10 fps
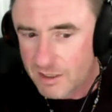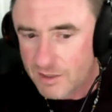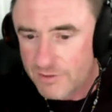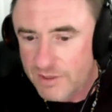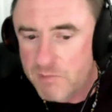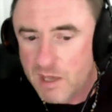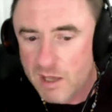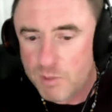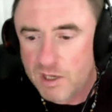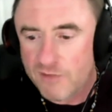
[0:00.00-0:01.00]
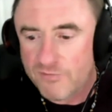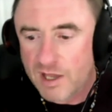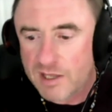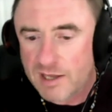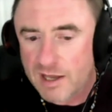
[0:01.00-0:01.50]
then maybe I'll
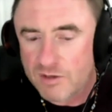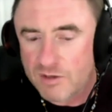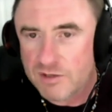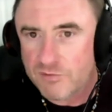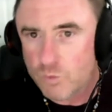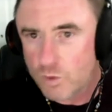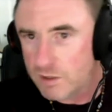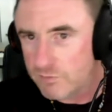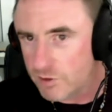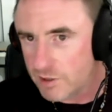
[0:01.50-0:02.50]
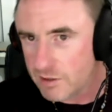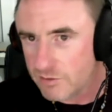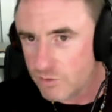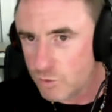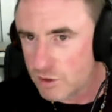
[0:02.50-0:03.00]
find out a different way of looking
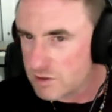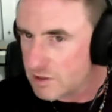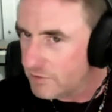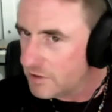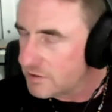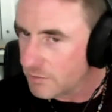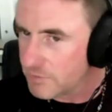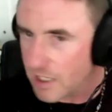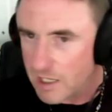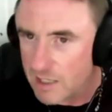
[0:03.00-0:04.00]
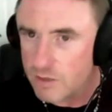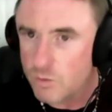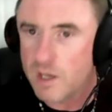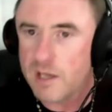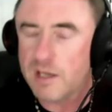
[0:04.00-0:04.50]
at the world, even in some tiny
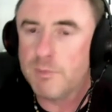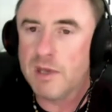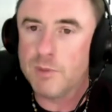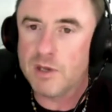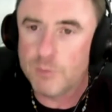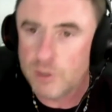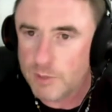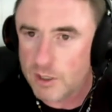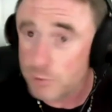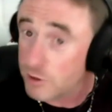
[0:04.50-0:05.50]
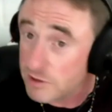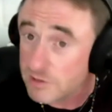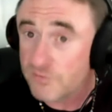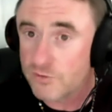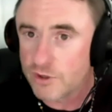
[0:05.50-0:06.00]
way, and maybe I'll be a better
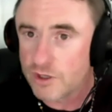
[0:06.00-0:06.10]
person for it.